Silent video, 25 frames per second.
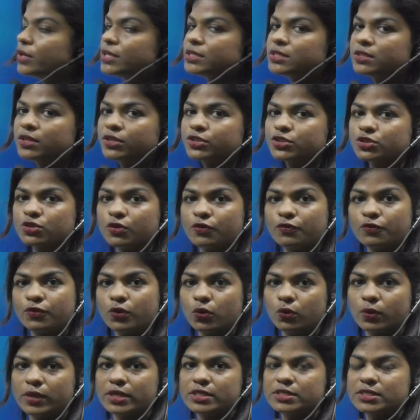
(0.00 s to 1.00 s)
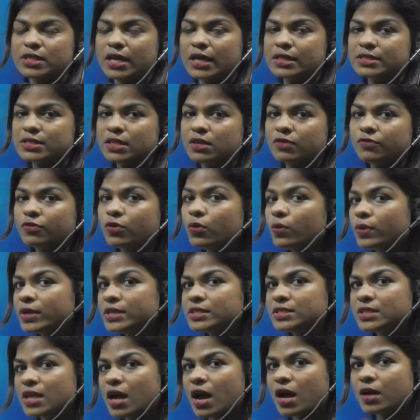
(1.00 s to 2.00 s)
restriction of fluids, as in
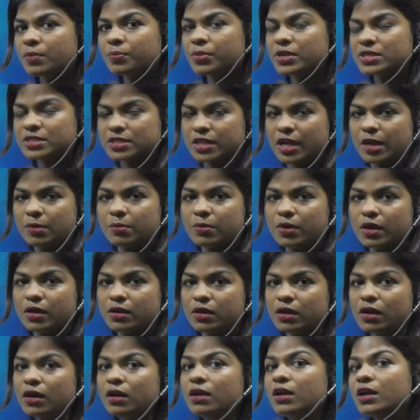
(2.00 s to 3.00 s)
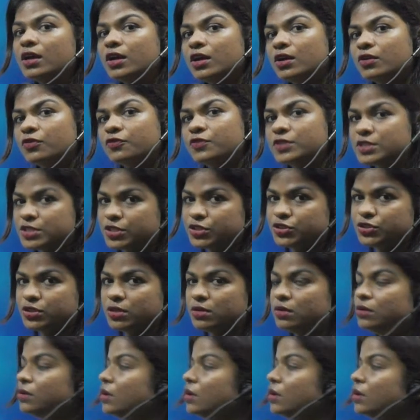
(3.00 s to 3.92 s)
fluids are prescribed by a physician.